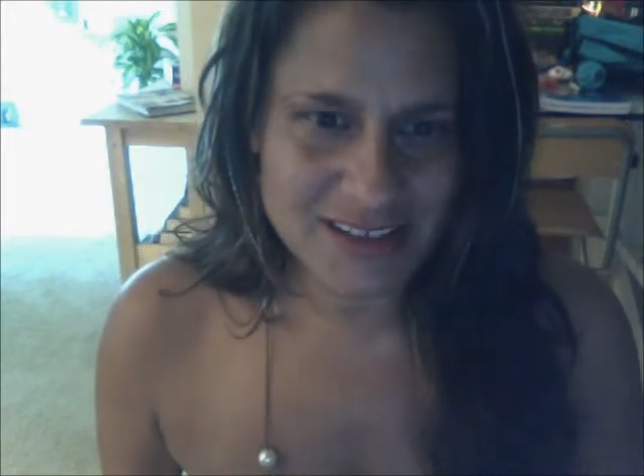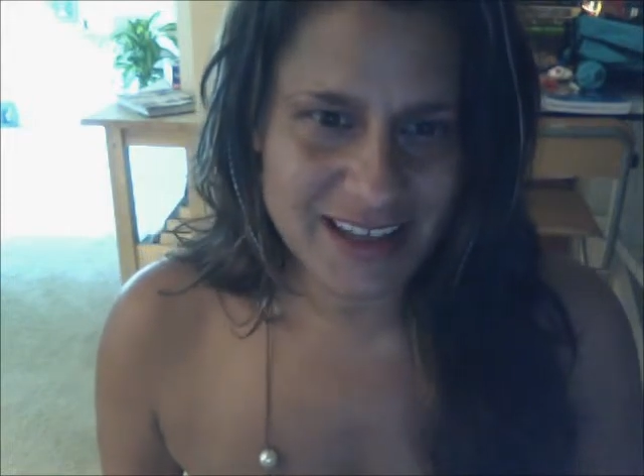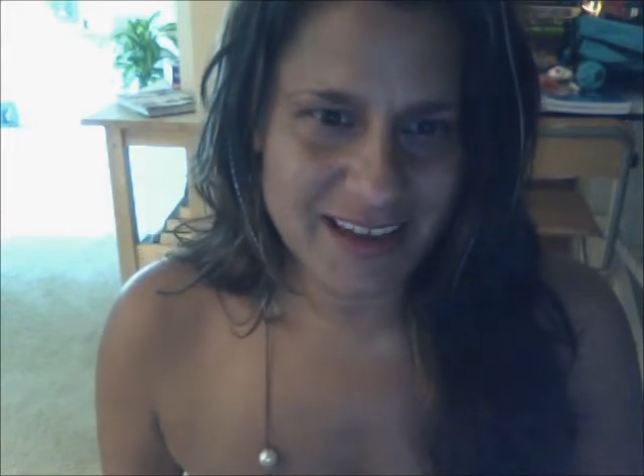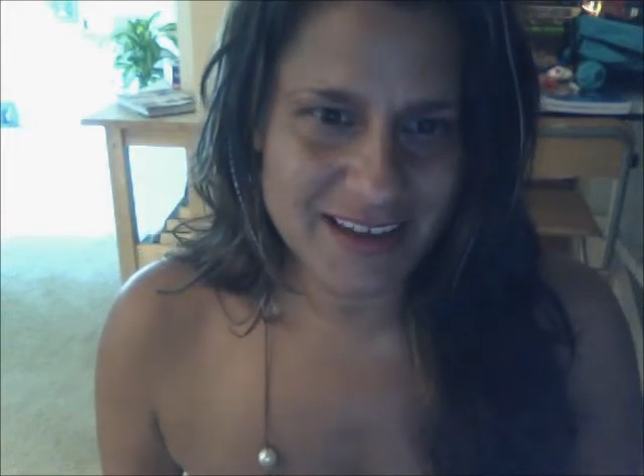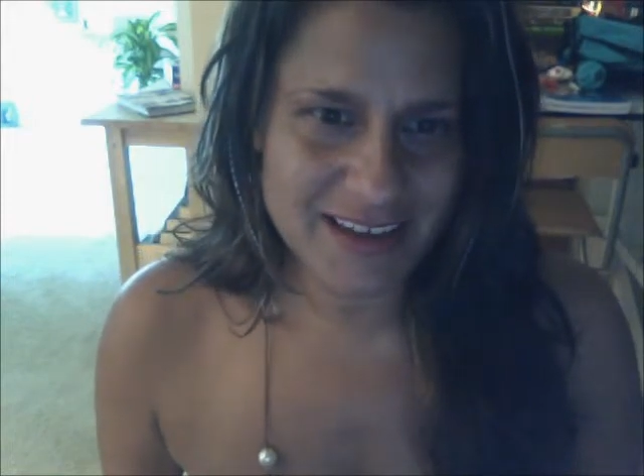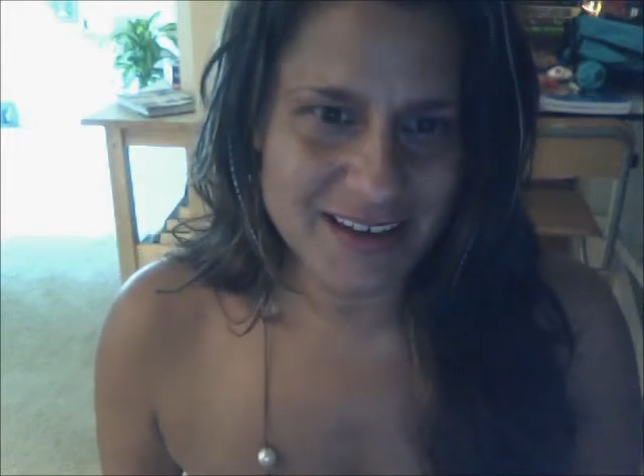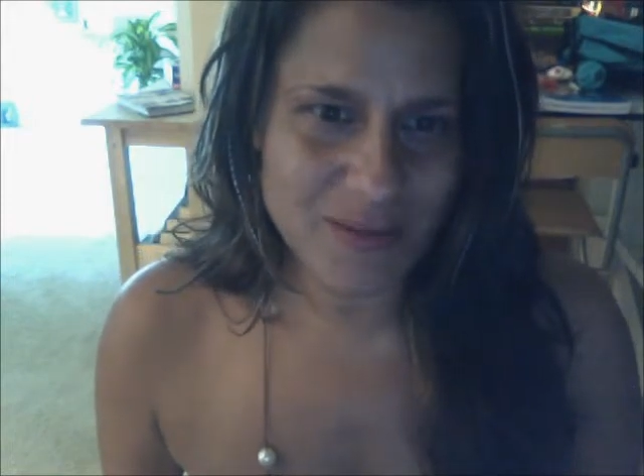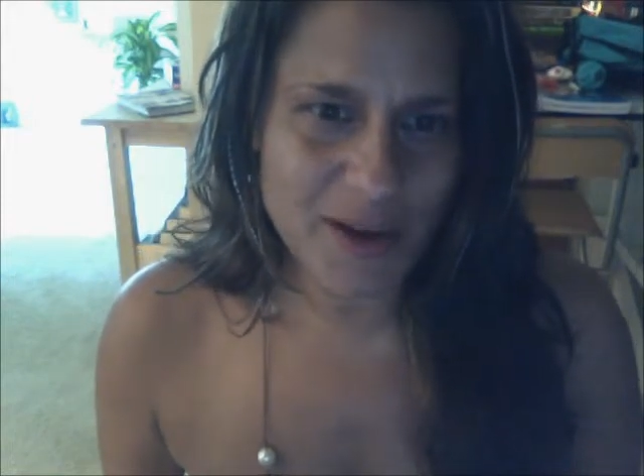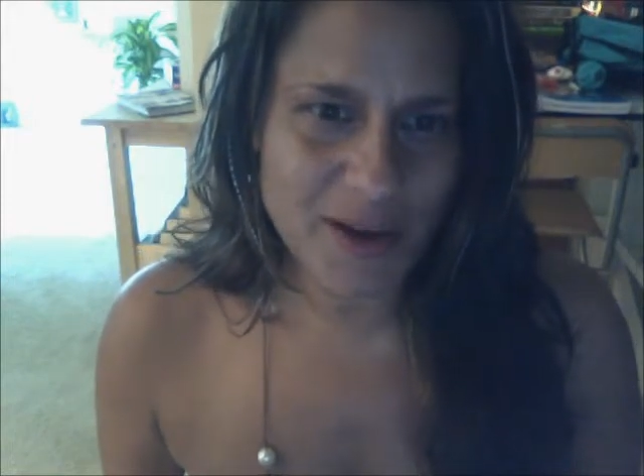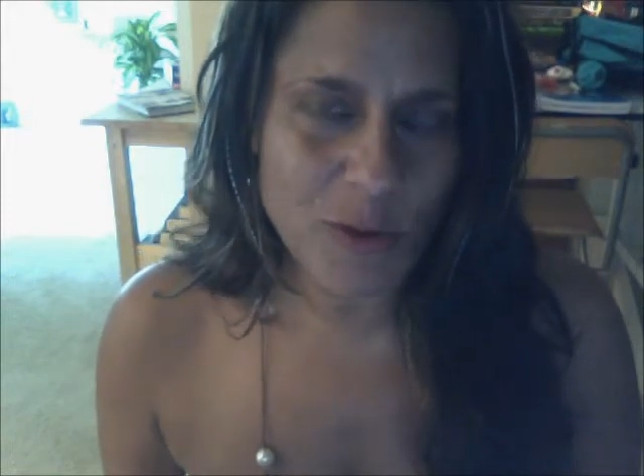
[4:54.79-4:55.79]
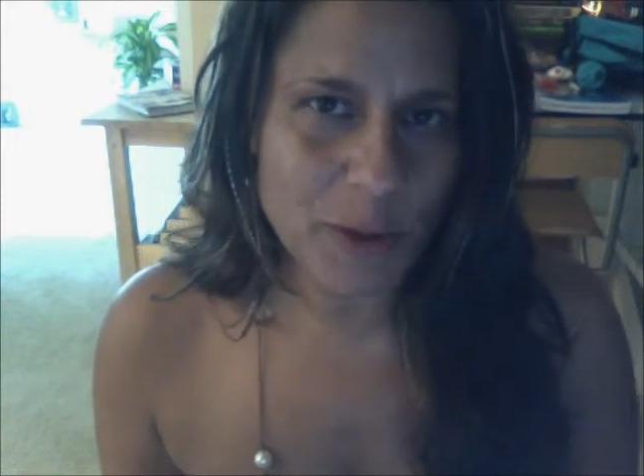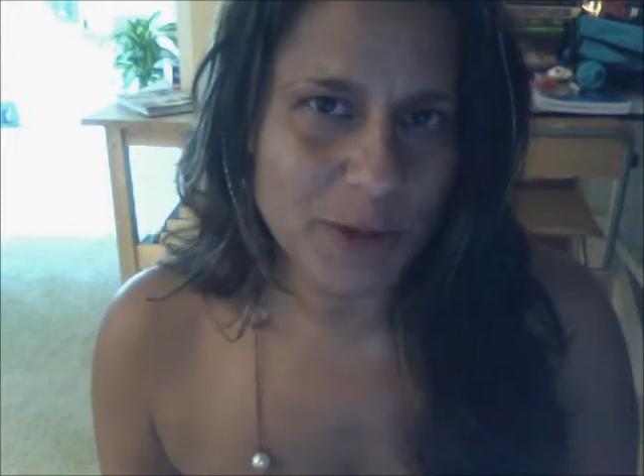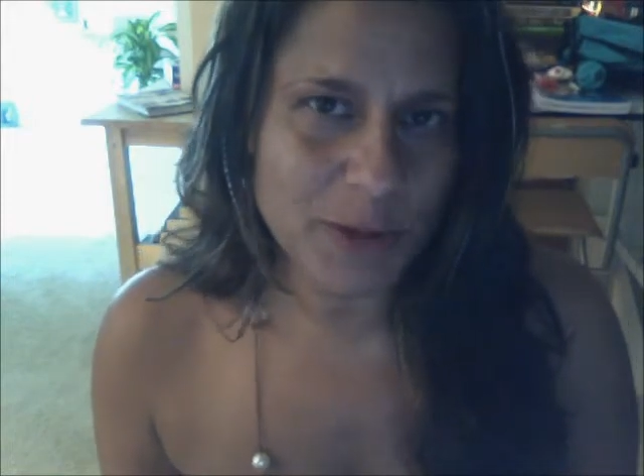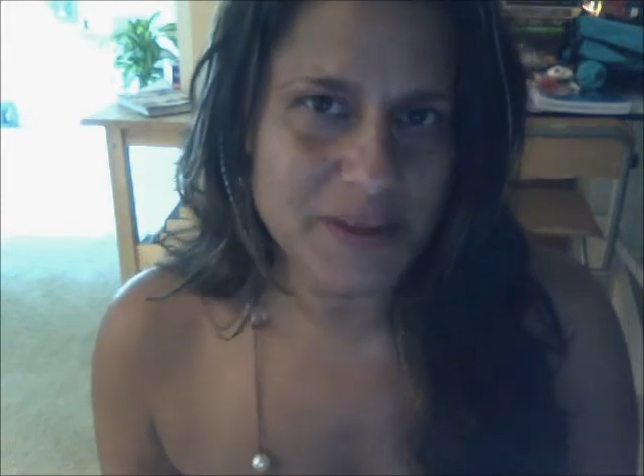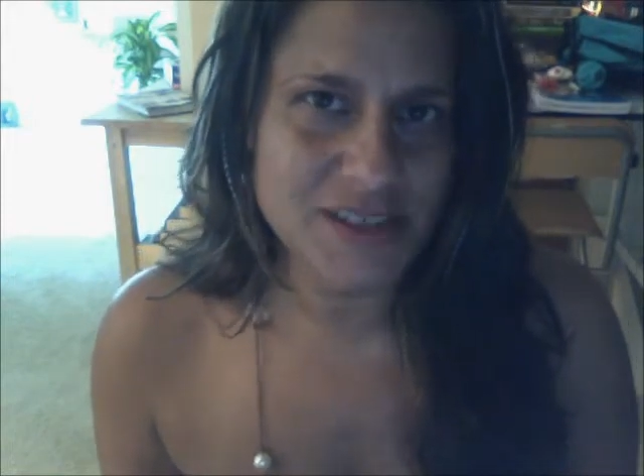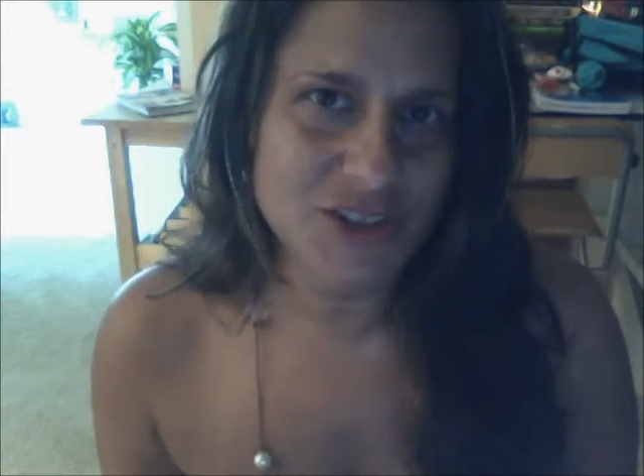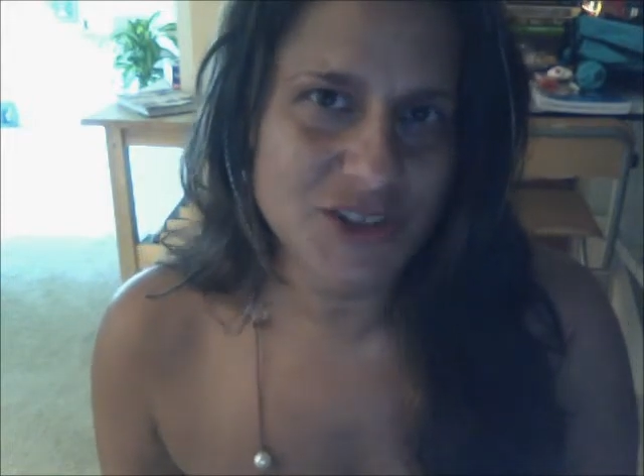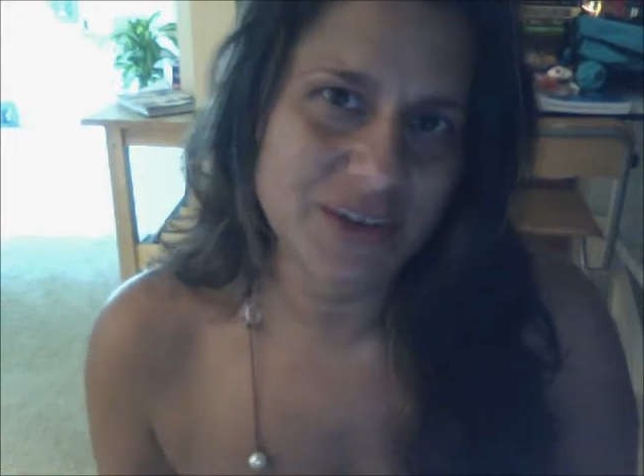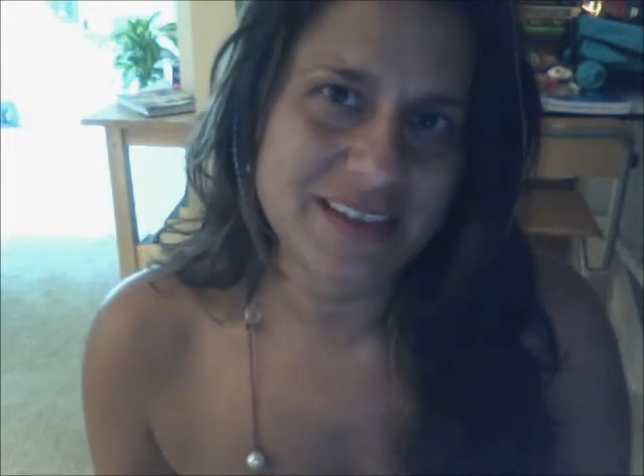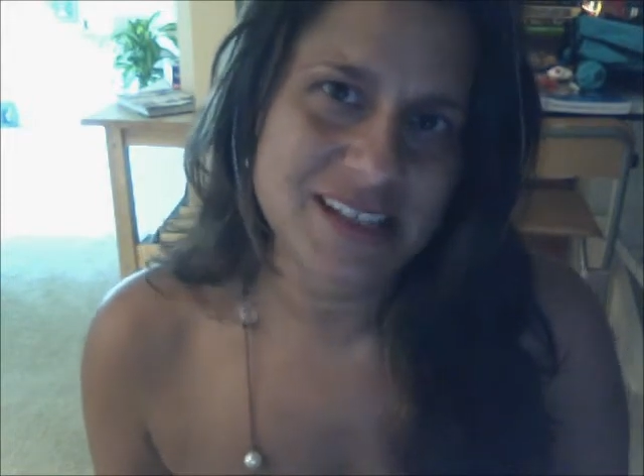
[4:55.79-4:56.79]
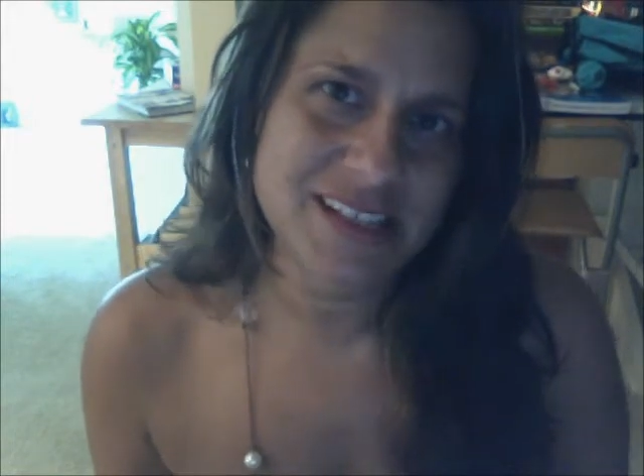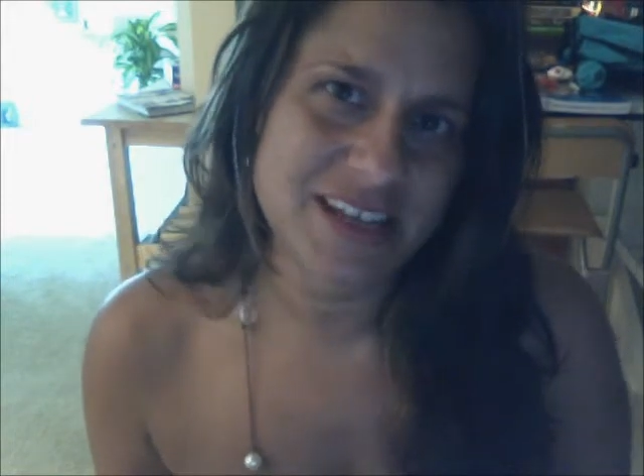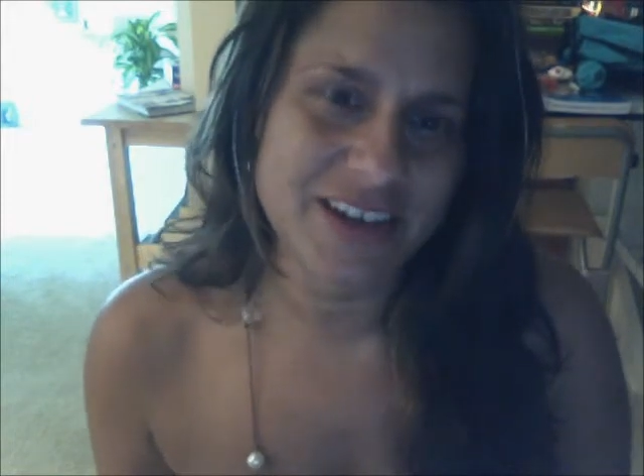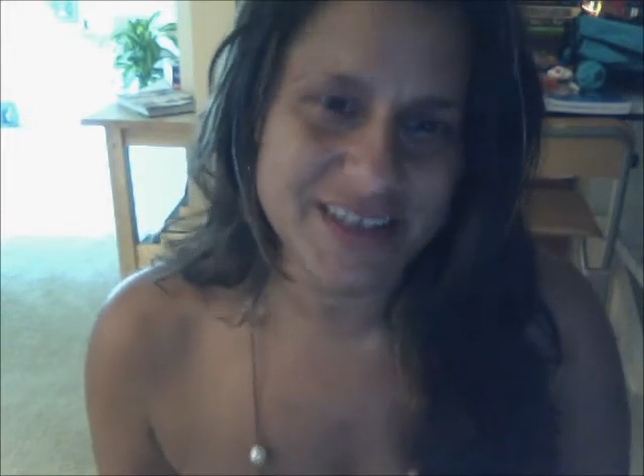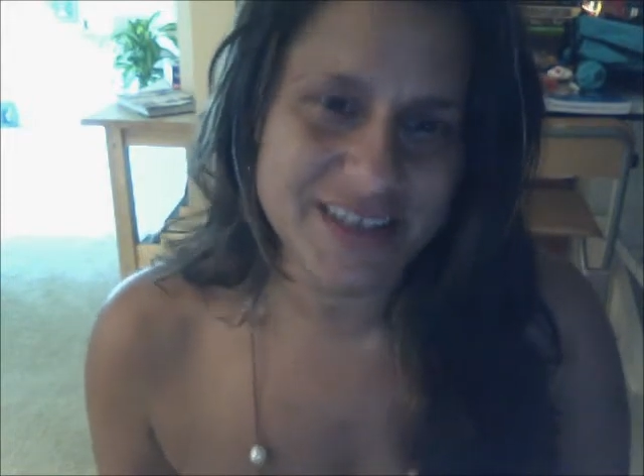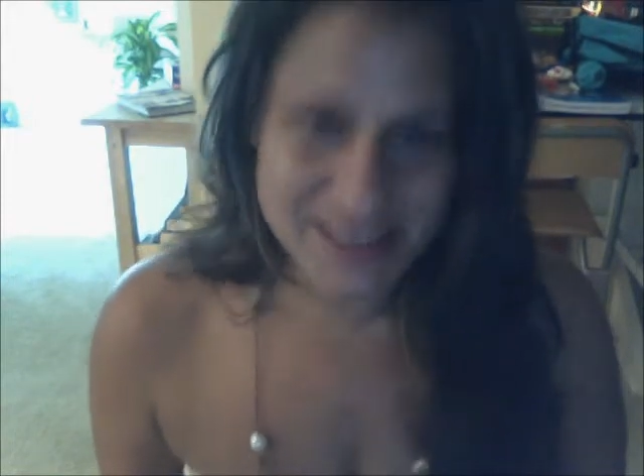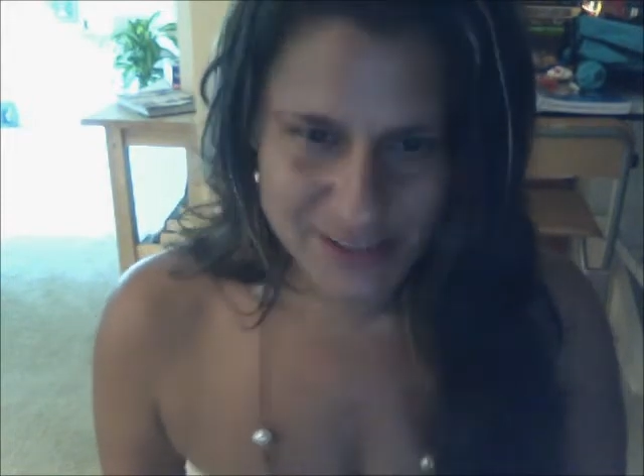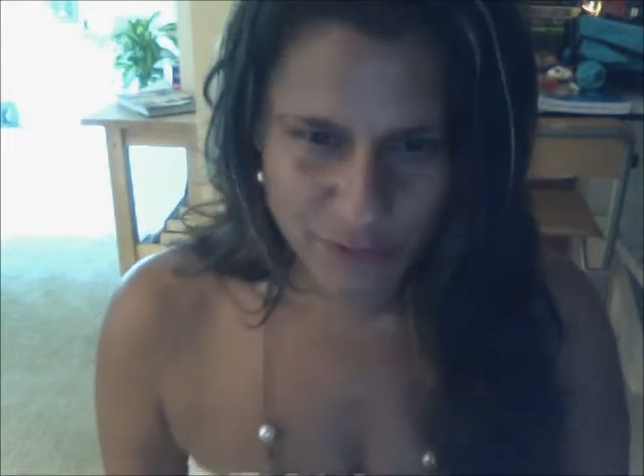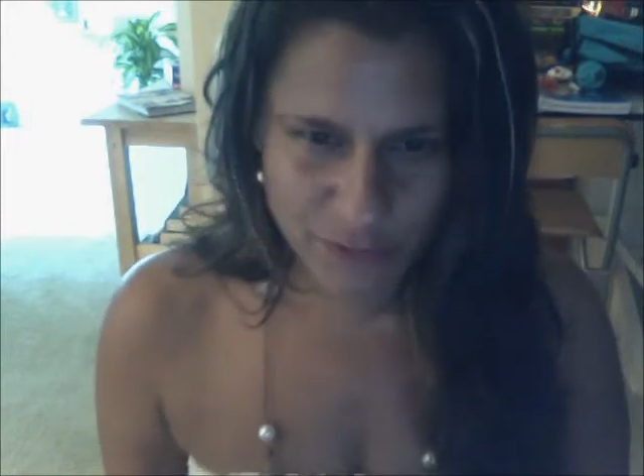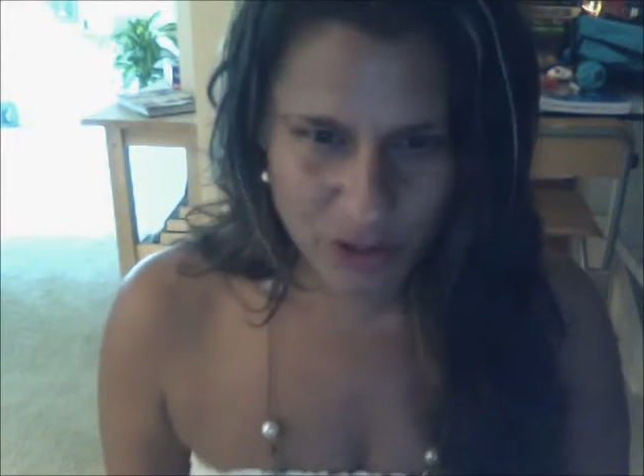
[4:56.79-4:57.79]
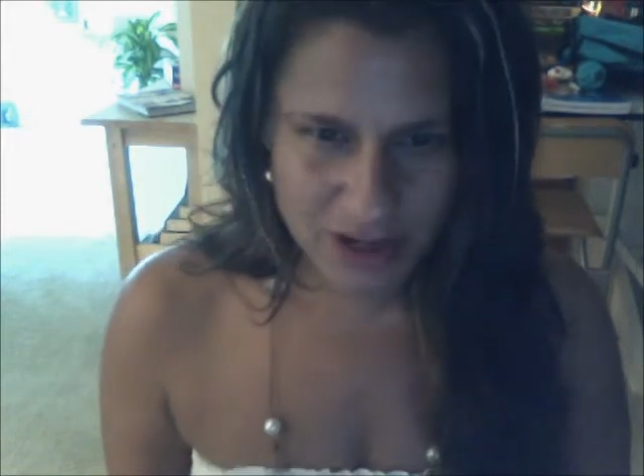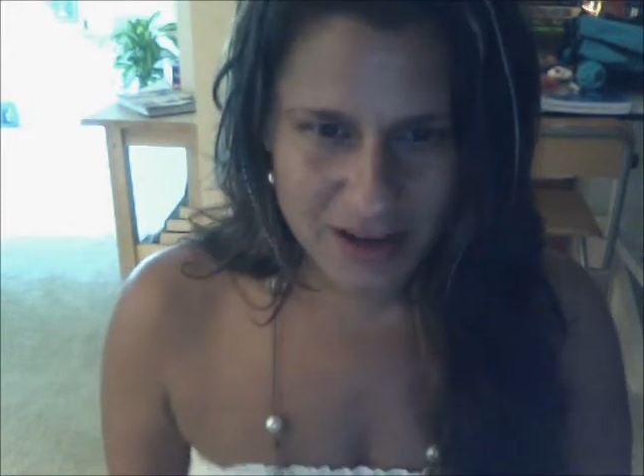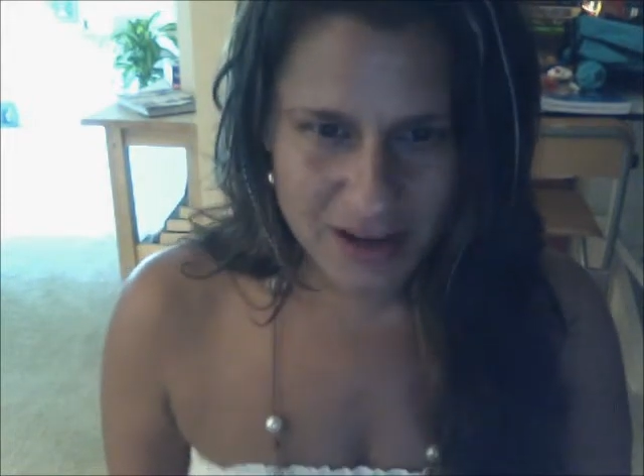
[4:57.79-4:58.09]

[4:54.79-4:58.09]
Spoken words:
and my whole purpose in doing this series is for